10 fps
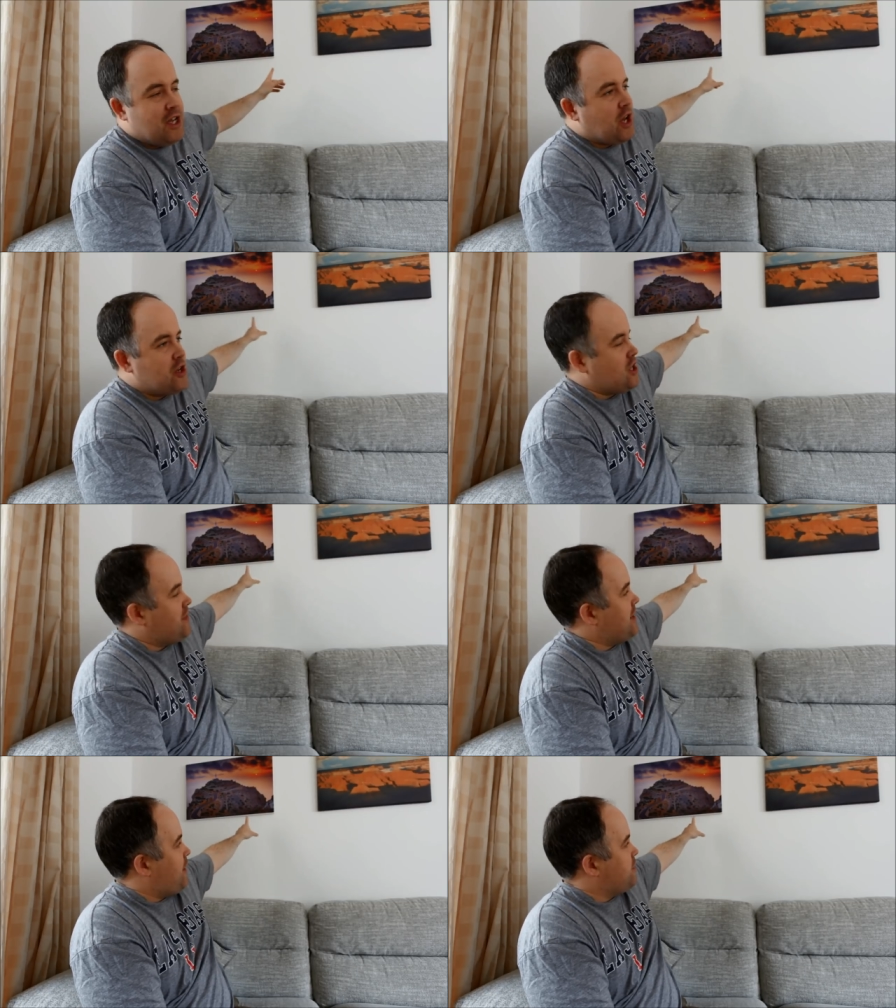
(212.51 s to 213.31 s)
Go
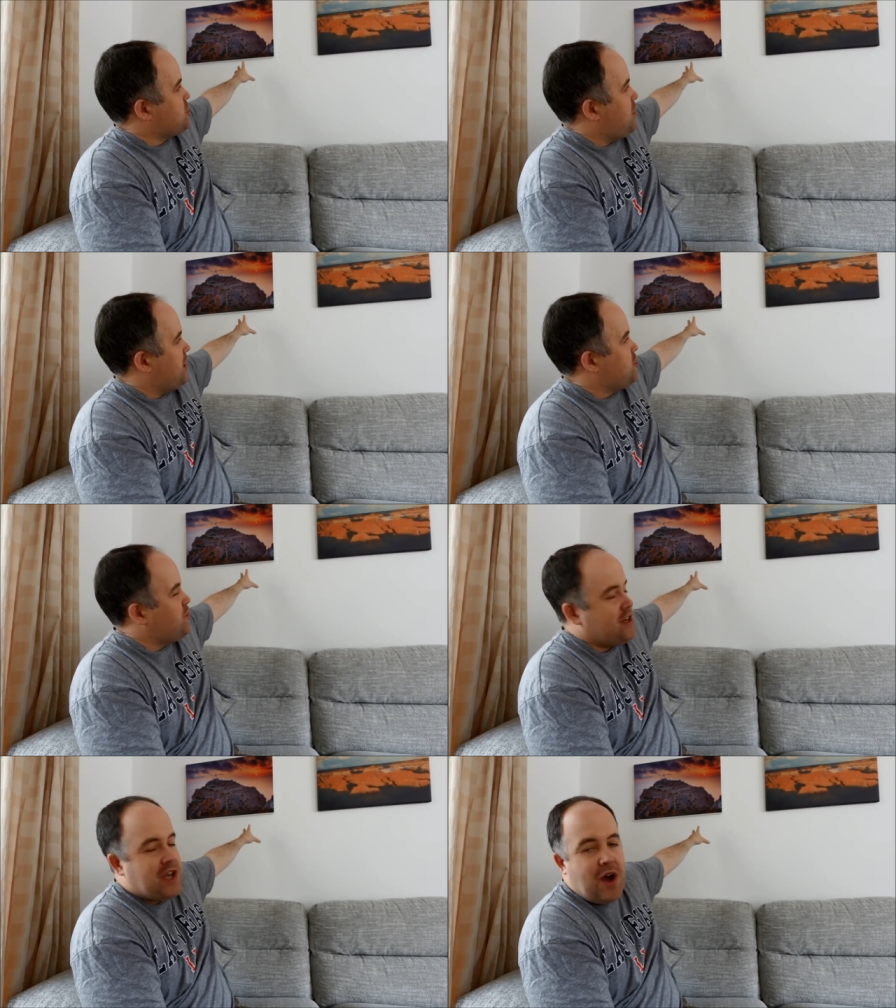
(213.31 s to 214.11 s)
check that out. That's quite a cool
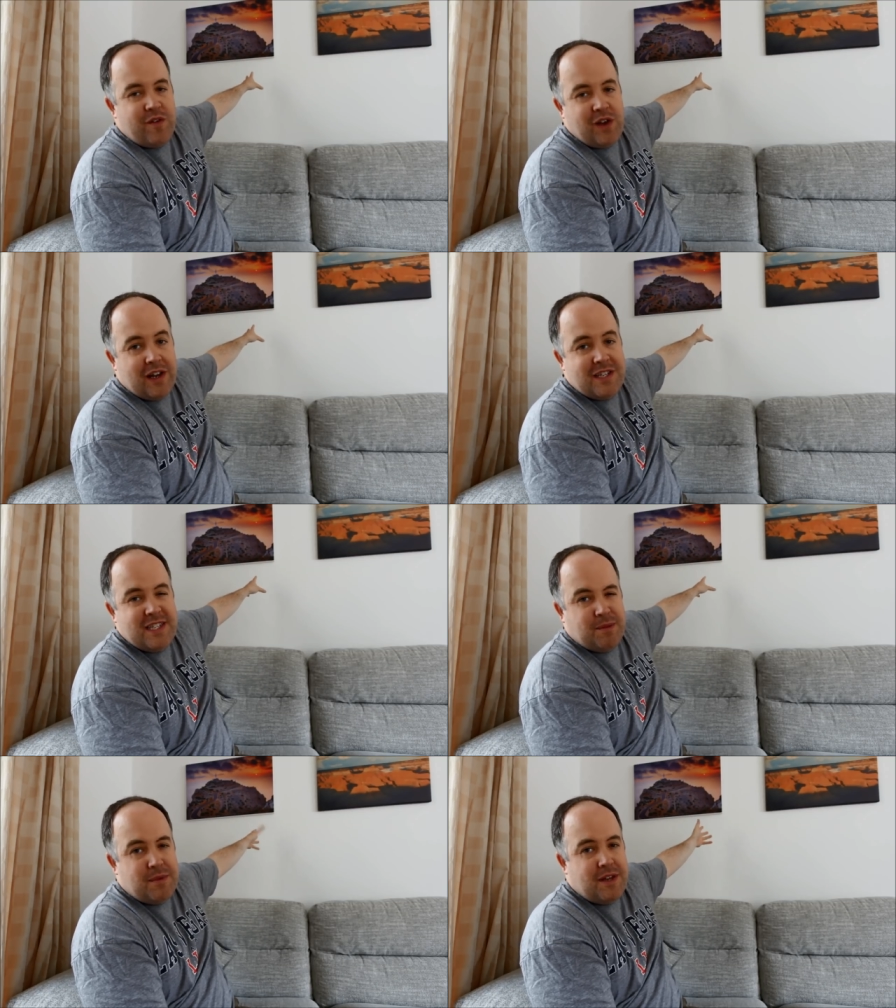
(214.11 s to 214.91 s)
video if you like to see
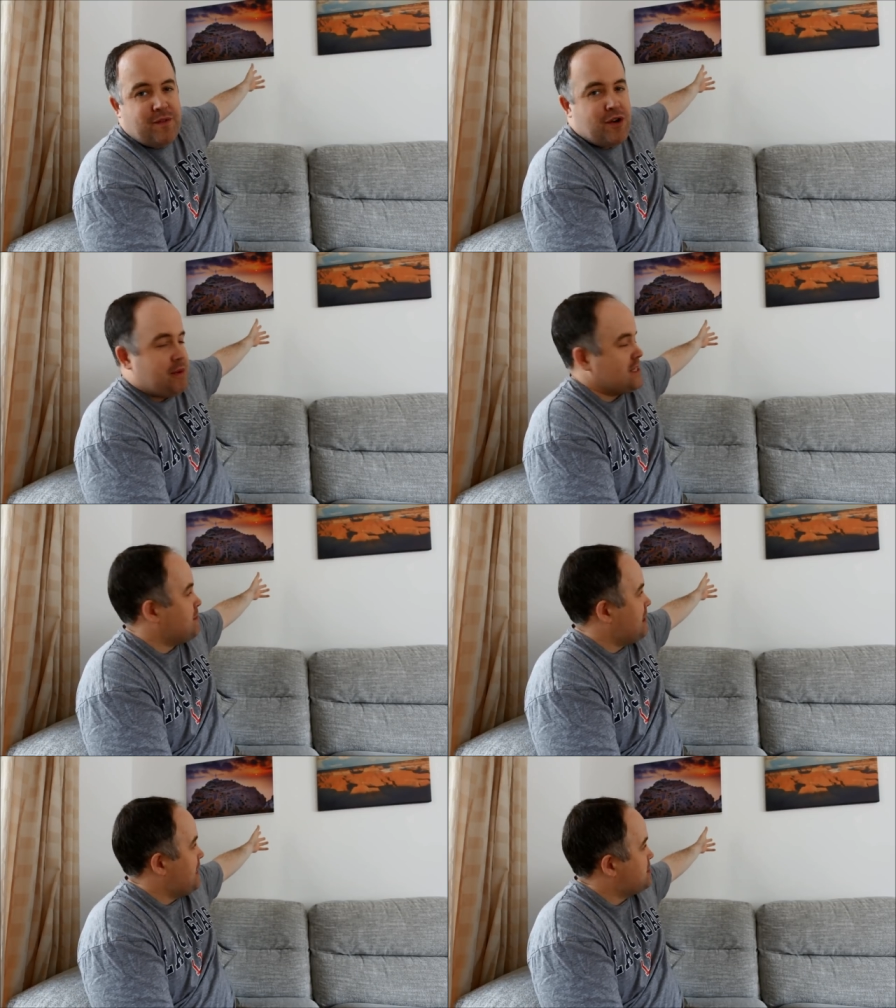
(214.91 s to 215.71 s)
something different about
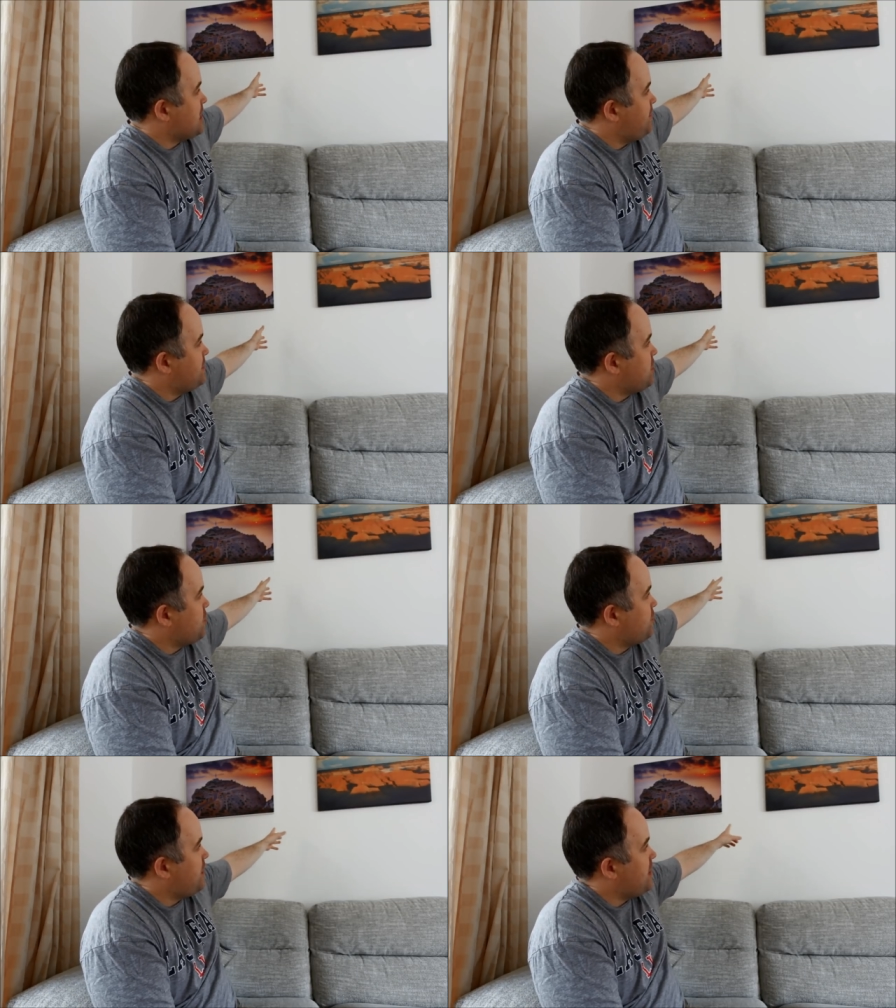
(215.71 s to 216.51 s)
some landscape
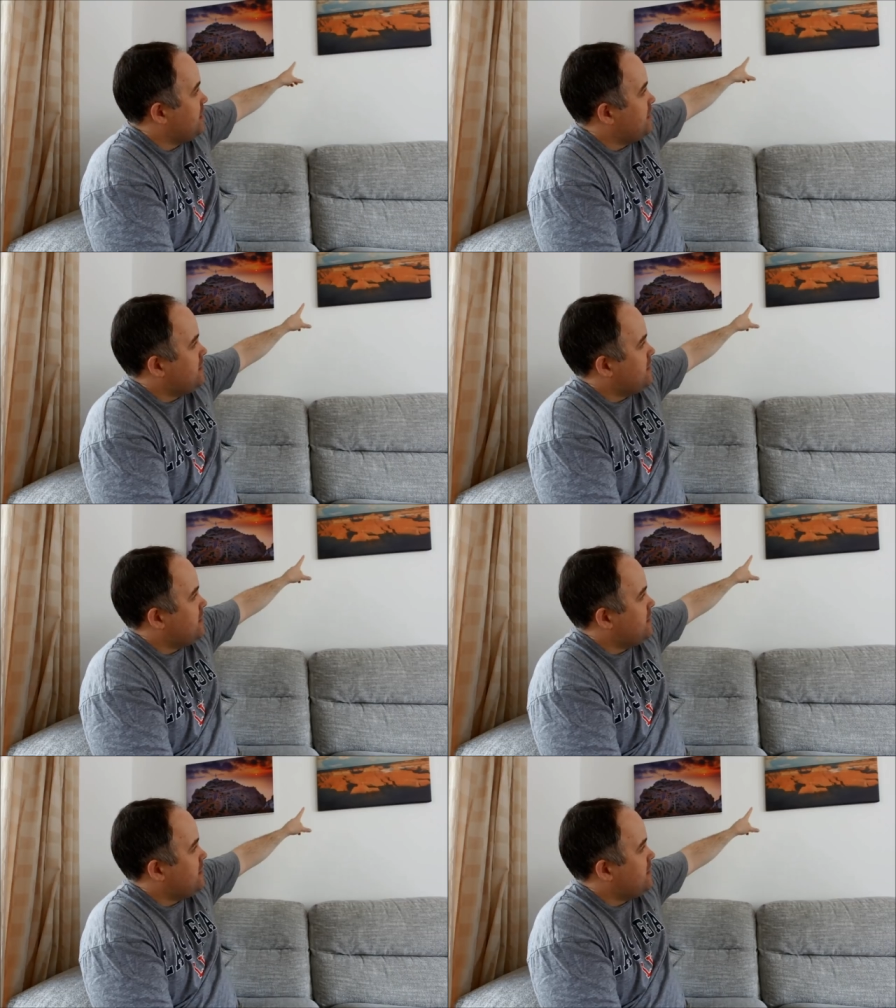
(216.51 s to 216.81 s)
photography.